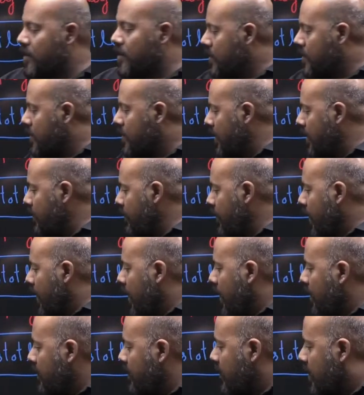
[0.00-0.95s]
Then we
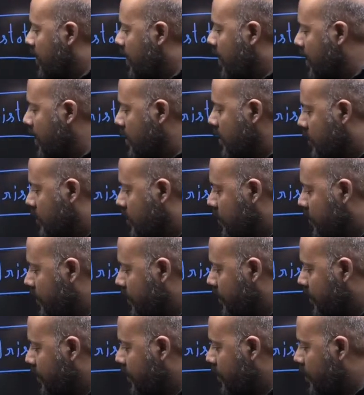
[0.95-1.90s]
have courage.
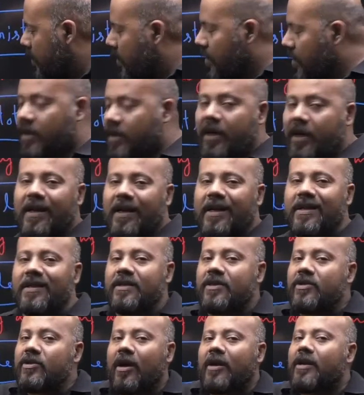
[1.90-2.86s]
Courage
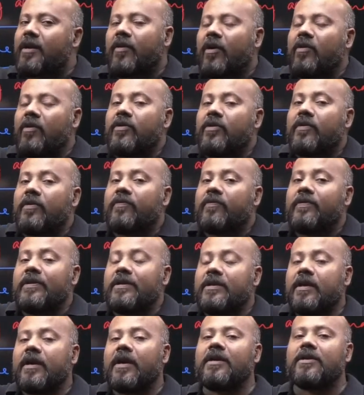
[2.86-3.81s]
is not about your
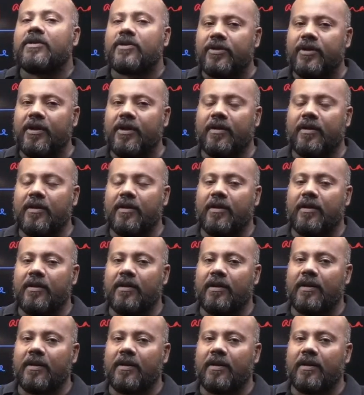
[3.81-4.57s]
physical strength.